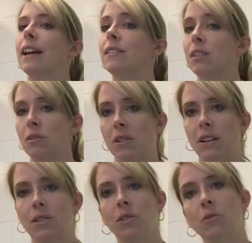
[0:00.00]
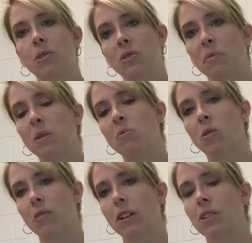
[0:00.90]
and DOK2 is a little bit
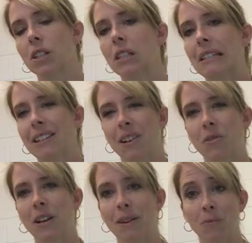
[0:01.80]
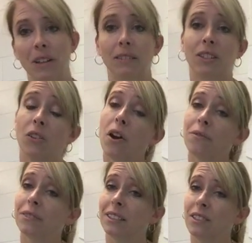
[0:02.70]
more rigorous than DOK1. So
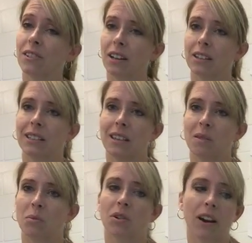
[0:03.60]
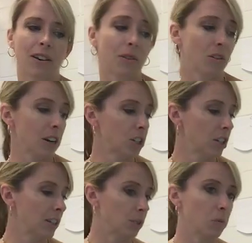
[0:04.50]
hopefully you kind of see the
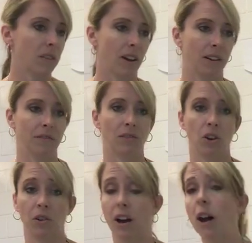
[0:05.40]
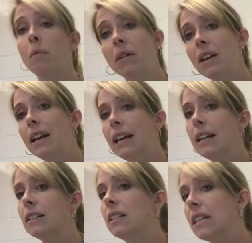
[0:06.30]
progression as we've kind of gone up
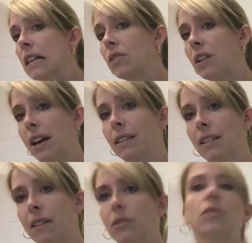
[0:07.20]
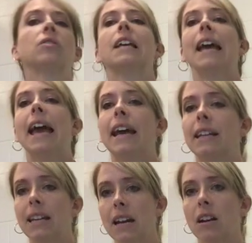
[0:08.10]
in DOK levels.
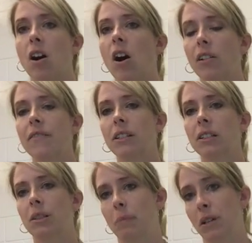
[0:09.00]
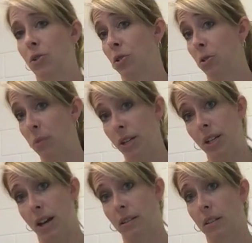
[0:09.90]
And again, all of this is based on a
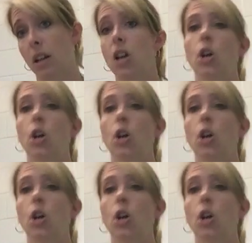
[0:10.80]
pretest.